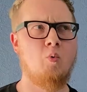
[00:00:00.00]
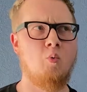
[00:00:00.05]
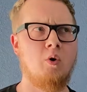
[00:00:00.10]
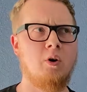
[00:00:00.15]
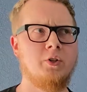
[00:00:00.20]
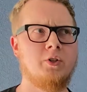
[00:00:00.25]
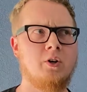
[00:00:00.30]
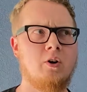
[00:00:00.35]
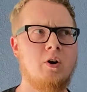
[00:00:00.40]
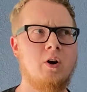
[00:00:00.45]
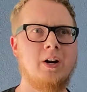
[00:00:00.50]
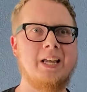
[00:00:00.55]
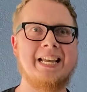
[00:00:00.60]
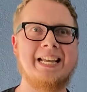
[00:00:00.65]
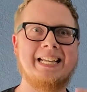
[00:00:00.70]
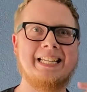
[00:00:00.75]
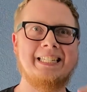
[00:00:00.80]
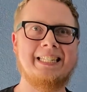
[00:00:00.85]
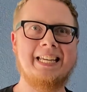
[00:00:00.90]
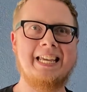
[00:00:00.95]
Words are hard.
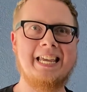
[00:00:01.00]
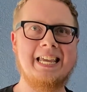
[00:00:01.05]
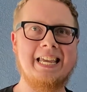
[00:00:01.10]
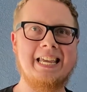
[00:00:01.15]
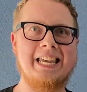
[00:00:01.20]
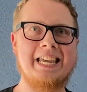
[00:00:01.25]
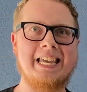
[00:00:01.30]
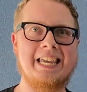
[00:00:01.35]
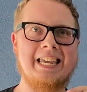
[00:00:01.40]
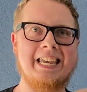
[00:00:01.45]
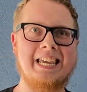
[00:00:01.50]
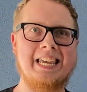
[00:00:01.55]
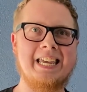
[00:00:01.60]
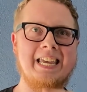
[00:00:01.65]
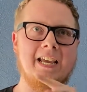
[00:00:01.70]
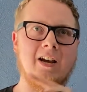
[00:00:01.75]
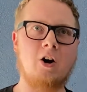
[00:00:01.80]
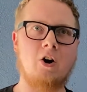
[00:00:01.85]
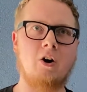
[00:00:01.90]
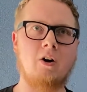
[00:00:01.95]

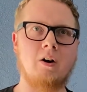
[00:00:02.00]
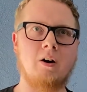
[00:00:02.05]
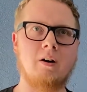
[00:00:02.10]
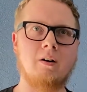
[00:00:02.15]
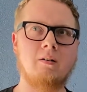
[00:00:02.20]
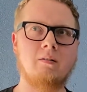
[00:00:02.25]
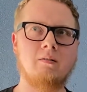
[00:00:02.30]
DEER.